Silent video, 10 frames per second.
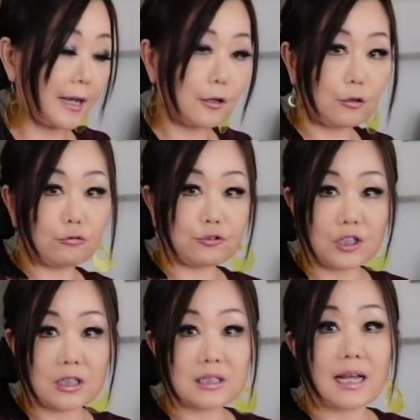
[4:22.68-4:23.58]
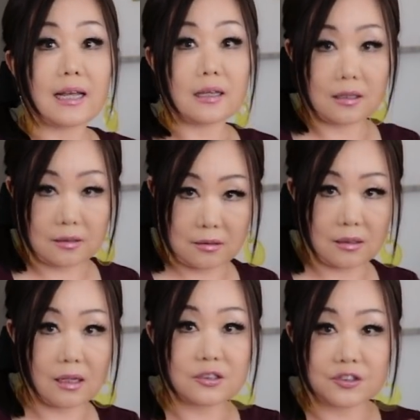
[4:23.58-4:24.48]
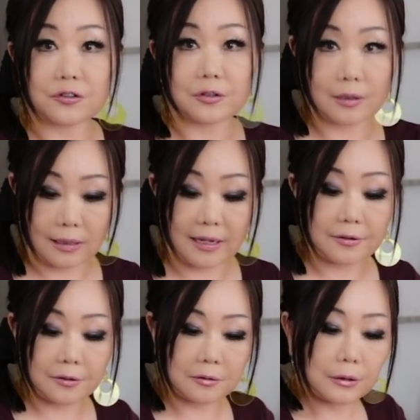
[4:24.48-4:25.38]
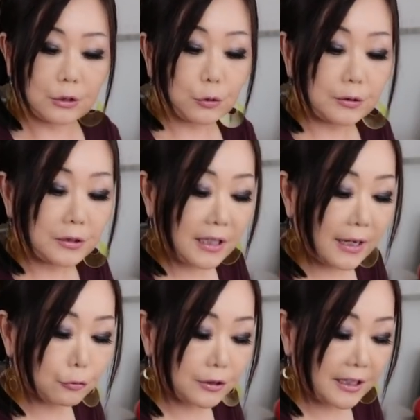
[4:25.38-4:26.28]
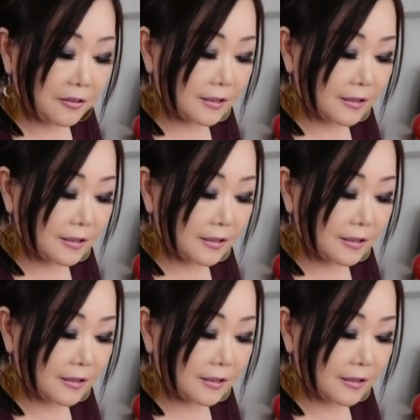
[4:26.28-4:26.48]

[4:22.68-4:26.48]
I use this, I can stir later. So I will set